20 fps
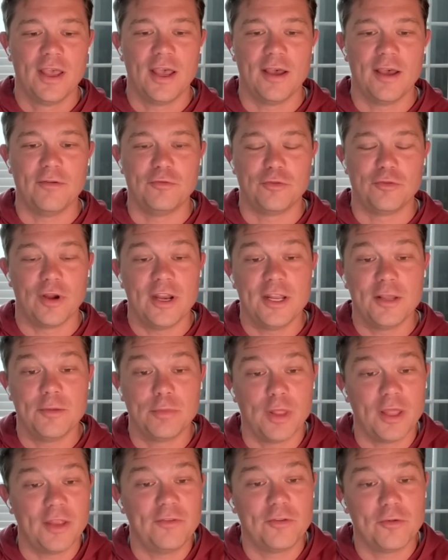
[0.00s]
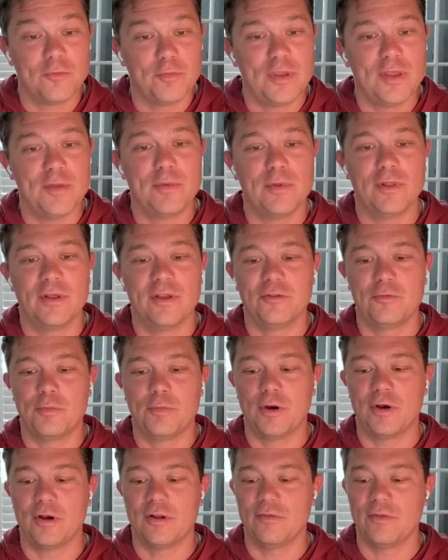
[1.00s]
of draining blood from people as
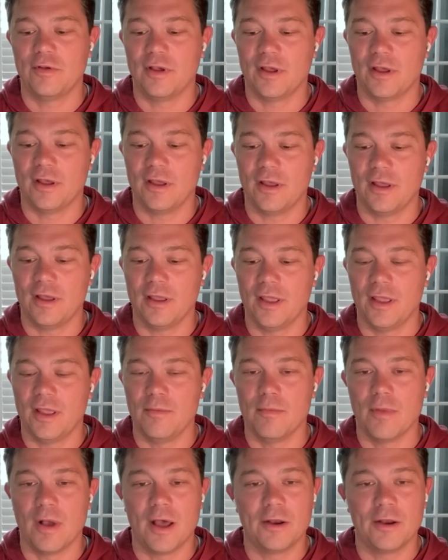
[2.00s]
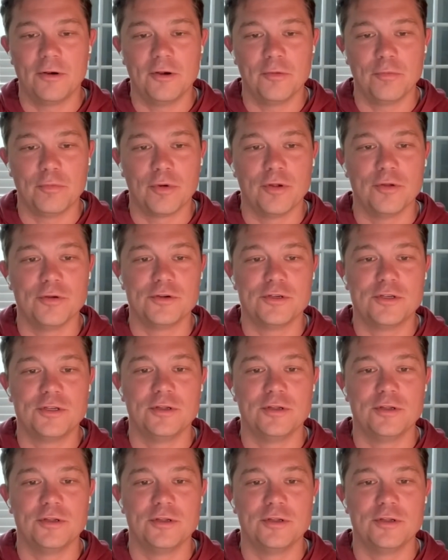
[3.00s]
part of a modern approach